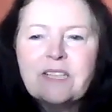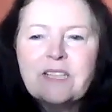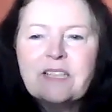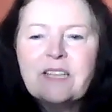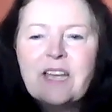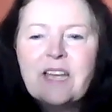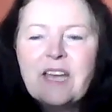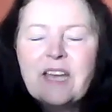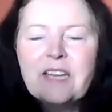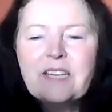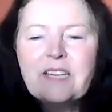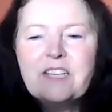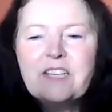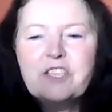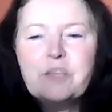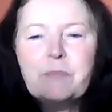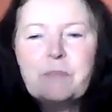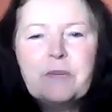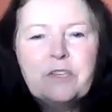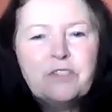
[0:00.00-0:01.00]
It
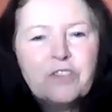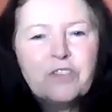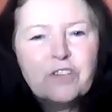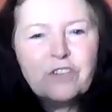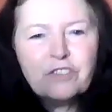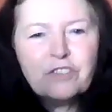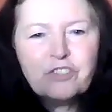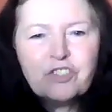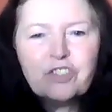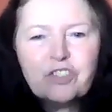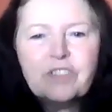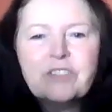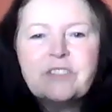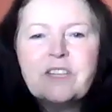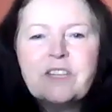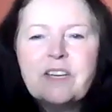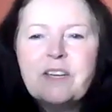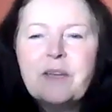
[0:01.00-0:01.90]
needs to be nurtured,